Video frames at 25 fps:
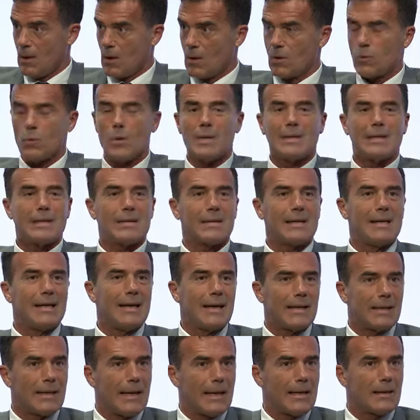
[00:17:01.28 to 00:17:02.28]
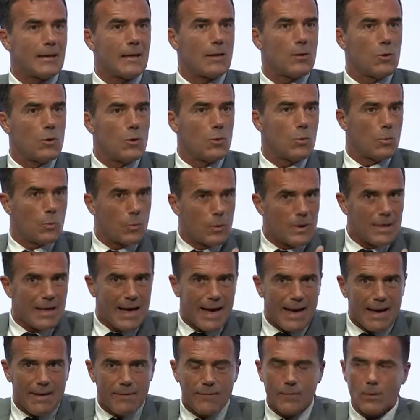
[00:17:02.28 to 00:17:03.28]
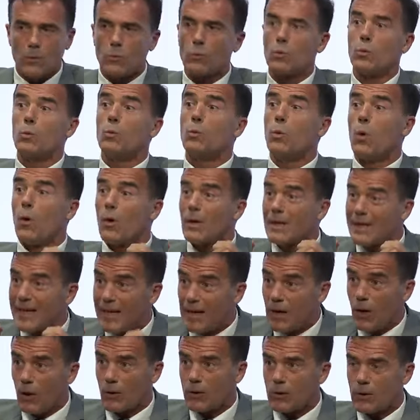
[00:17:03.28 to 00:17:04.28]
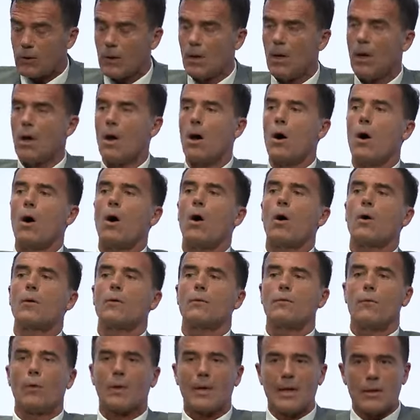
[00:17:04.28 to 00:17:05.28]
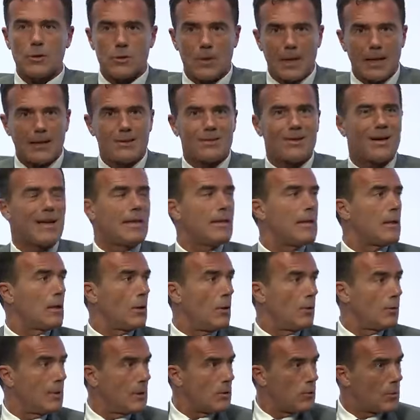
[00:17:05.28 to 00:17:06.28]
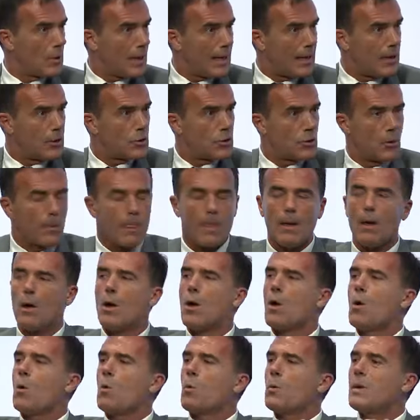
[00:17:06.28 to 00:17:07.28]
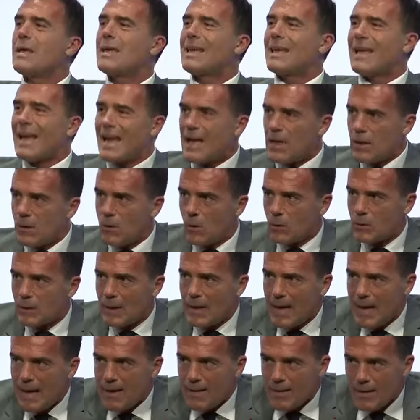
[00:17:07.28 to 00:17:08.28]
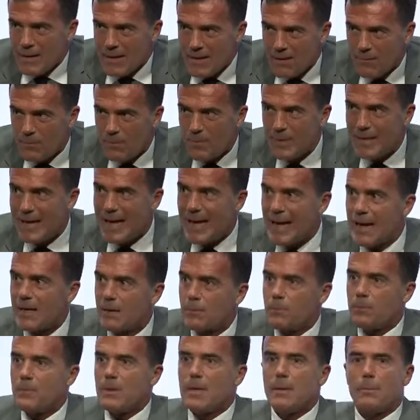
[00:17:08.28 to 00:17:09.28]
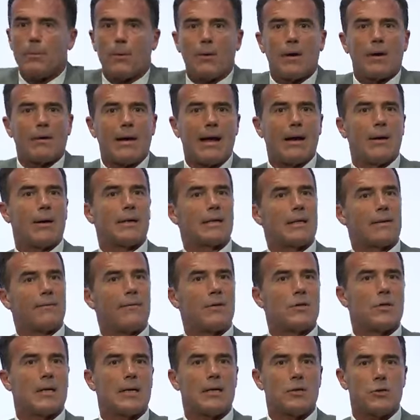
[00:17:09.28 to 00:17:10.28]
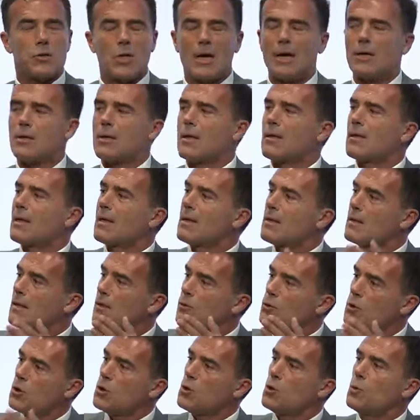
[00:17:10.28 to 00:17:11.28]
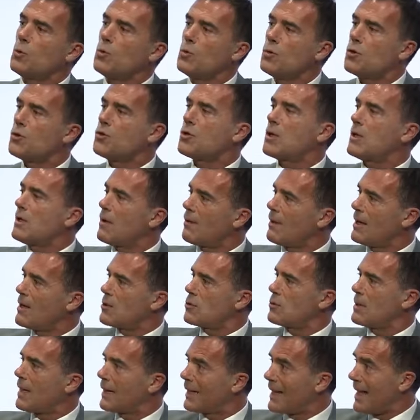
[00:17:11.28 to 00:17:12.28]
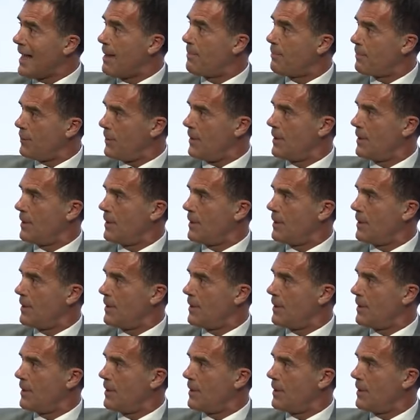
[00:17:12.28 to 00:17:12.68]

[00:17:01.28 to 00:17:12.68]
So it is clear that we have to work a lot on vocational training, on education. We cannot leave behind people around artificial intelligence. There is a huge generational gap.